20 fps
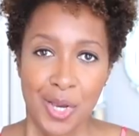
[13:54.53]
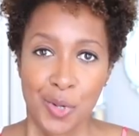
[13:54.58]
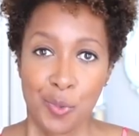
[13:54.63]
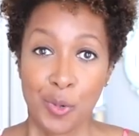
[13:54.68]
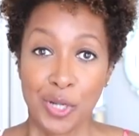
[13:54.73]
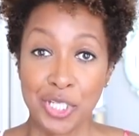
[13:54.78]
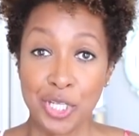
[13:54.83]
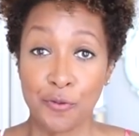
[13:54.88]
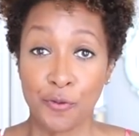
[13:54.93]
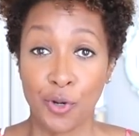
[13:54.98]

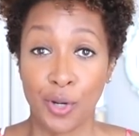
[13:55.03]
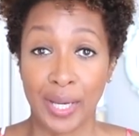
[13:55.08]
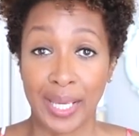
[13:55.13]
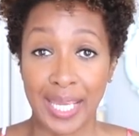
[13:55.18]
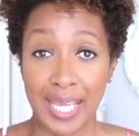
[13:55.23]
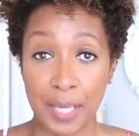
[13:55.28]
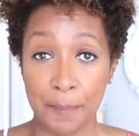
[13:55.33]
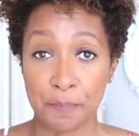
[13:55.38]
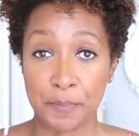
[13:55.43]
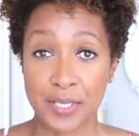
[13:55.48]
When you've got
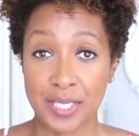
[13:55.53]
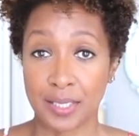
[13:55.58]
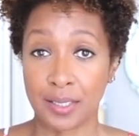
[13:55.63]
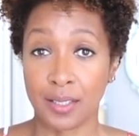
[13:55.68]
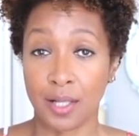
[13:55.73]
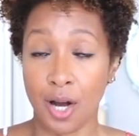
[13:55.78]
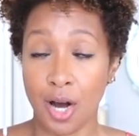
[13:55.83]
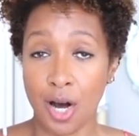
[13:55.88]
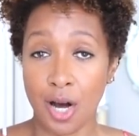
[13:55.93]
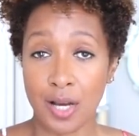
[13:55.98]
hips and
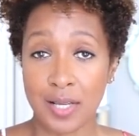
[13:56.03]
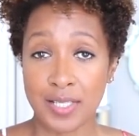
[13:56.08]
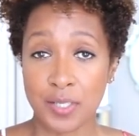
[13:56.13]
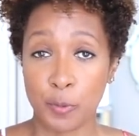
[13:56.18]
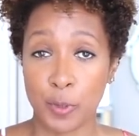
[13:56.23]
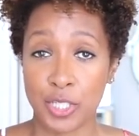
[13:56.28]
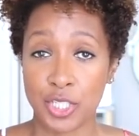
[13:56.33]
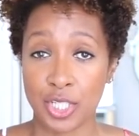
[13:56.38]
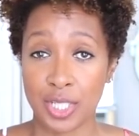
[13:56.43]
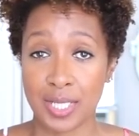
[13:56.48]
an ass,
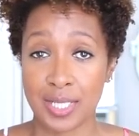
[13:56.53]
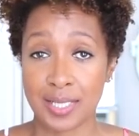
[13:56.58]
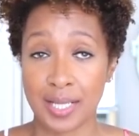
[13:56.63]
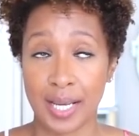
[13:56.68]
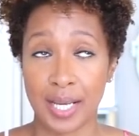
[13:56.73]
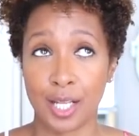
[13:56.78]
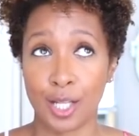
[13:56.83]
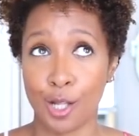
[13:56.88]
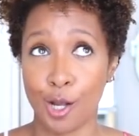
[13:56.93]
which is a